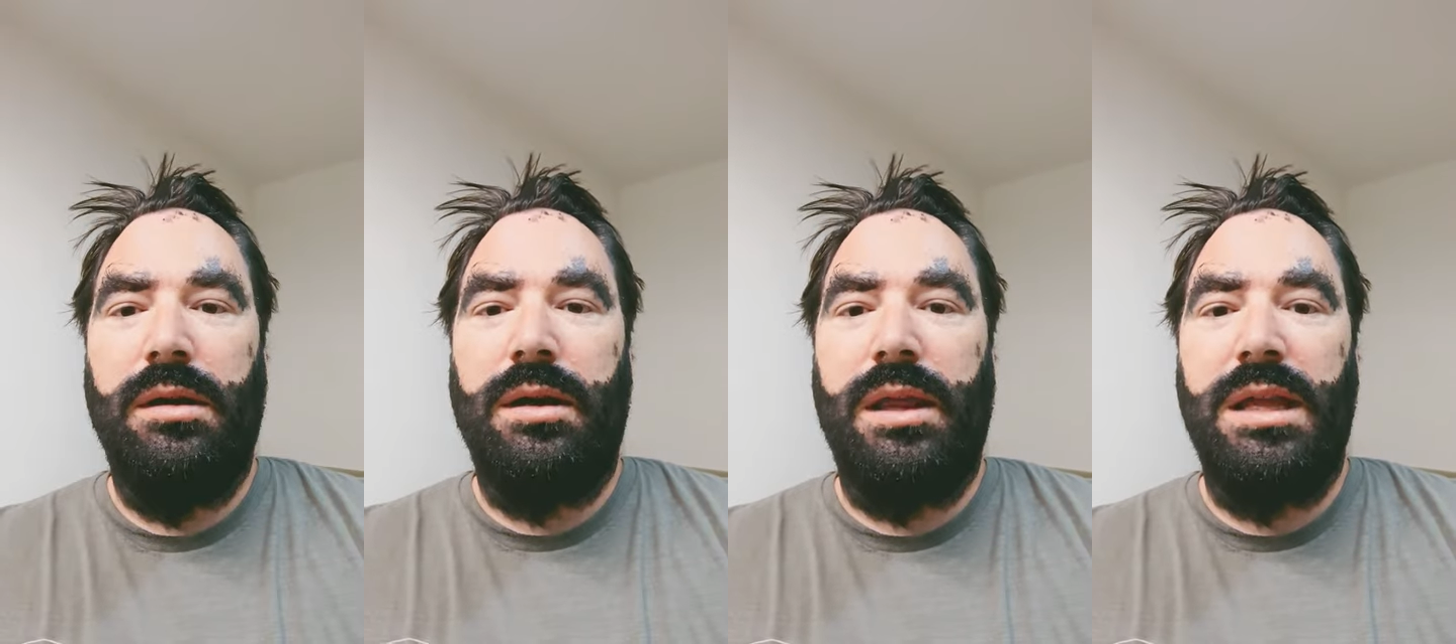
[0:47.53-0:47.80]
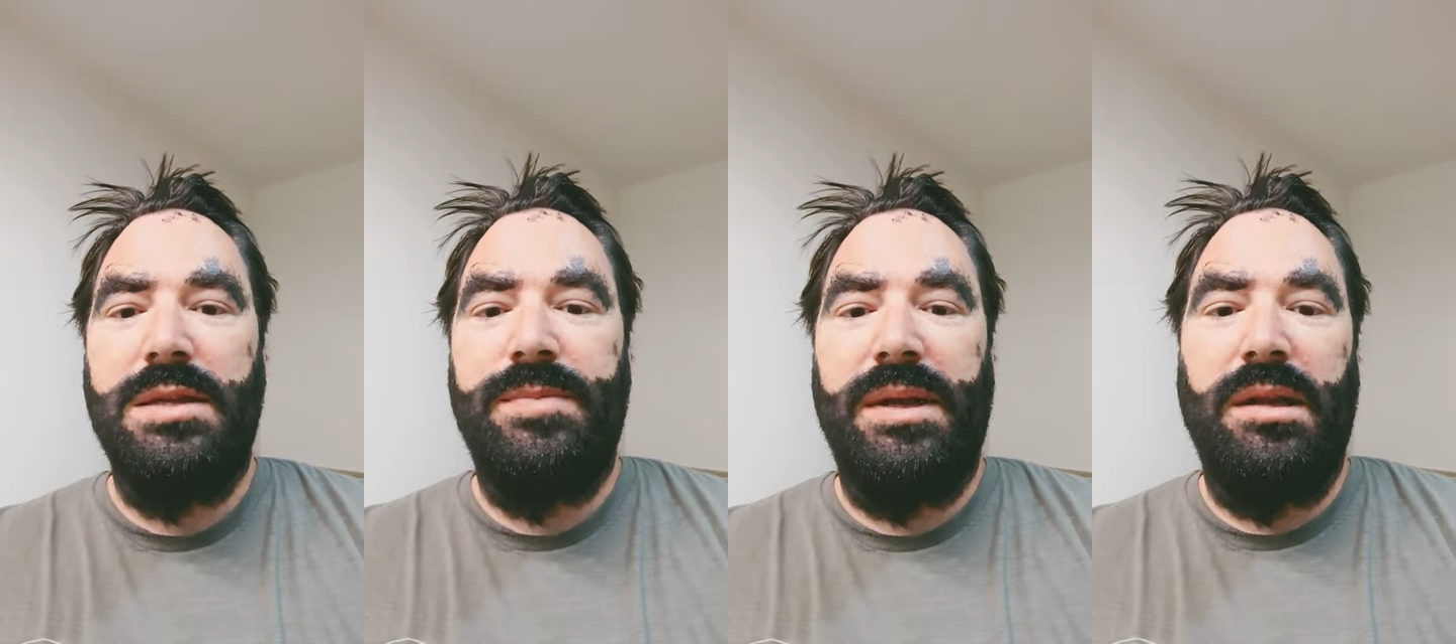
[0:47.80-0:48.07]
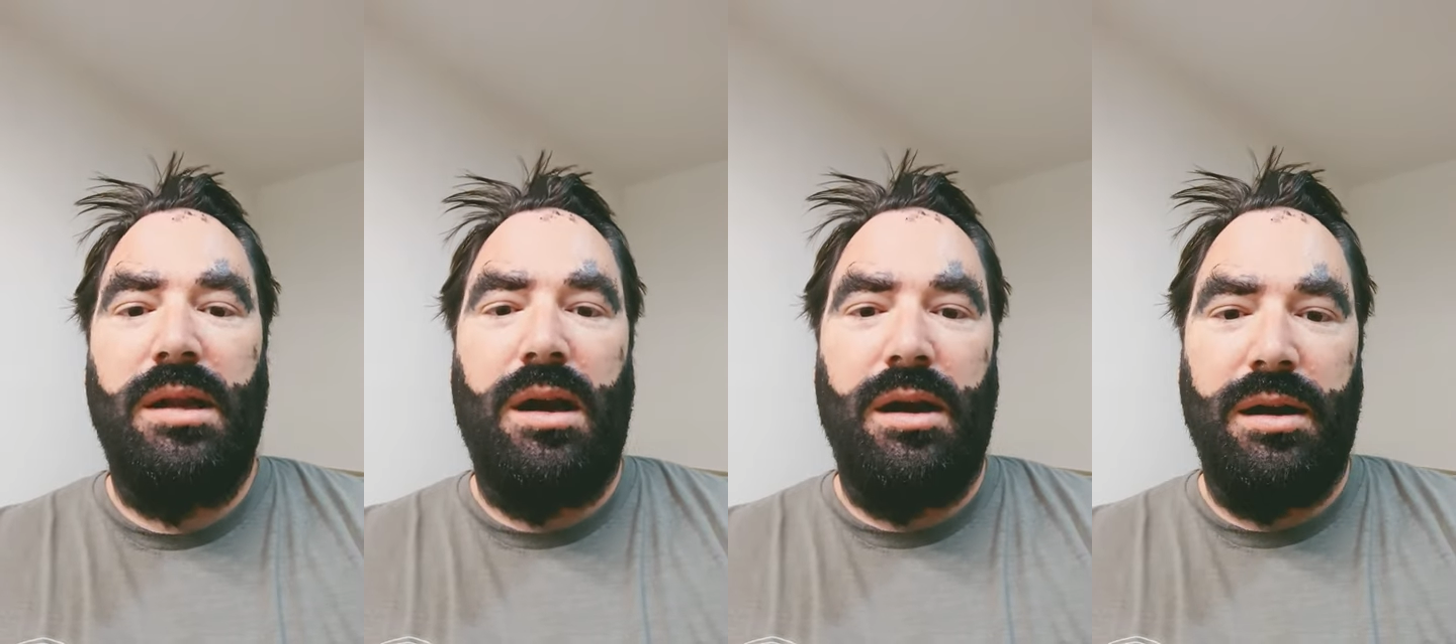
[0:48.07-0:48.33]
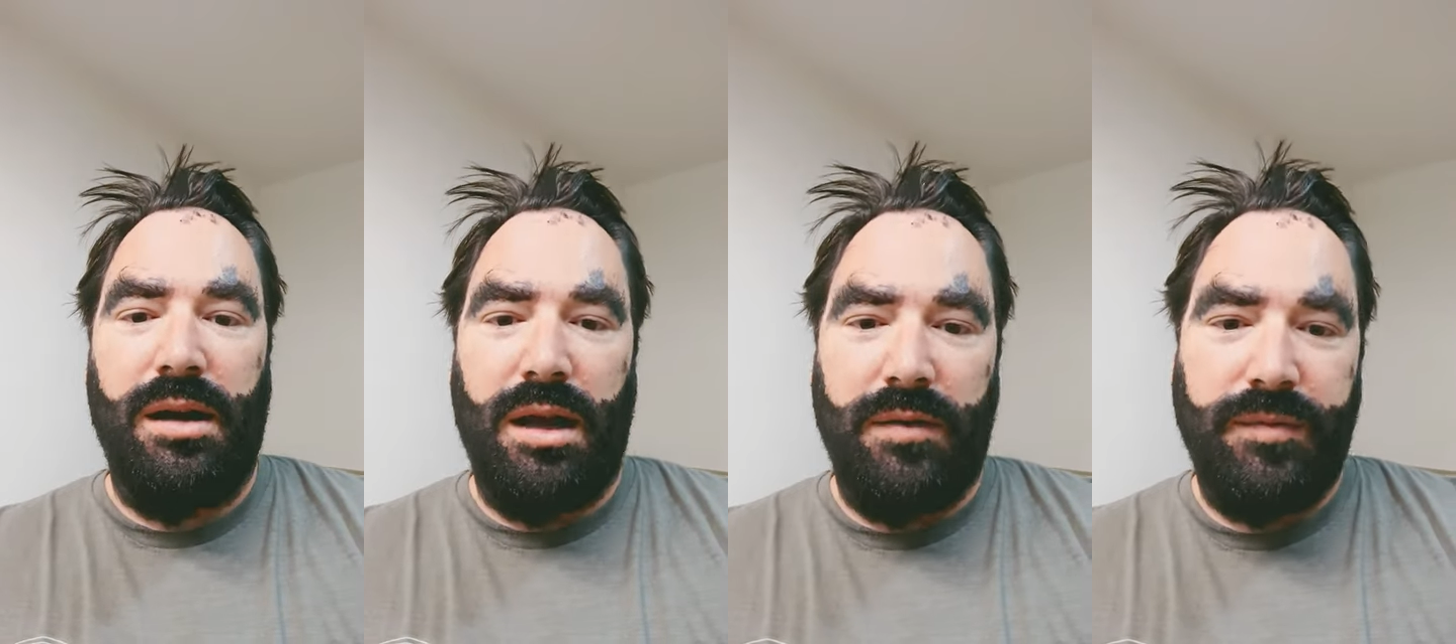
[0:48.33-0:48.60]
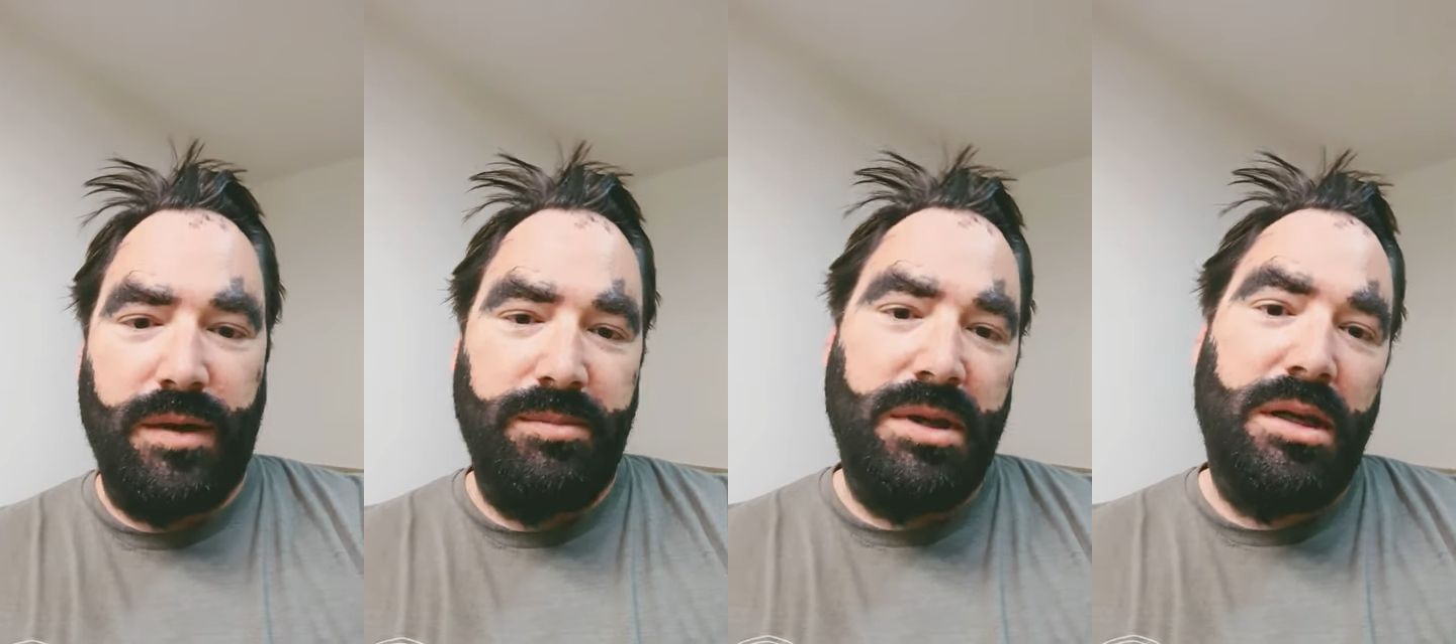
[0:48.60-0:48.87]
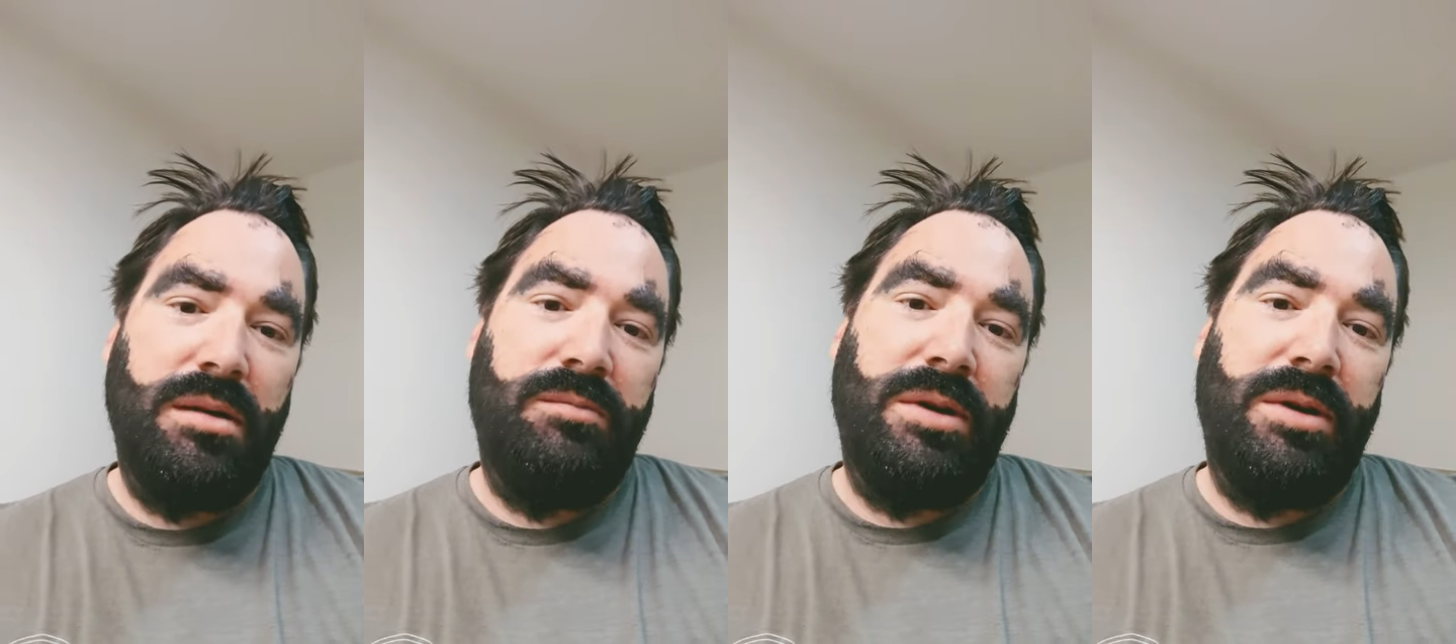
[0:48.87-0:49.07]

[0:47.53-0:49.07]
Okay, that's been long enough. I'm gonna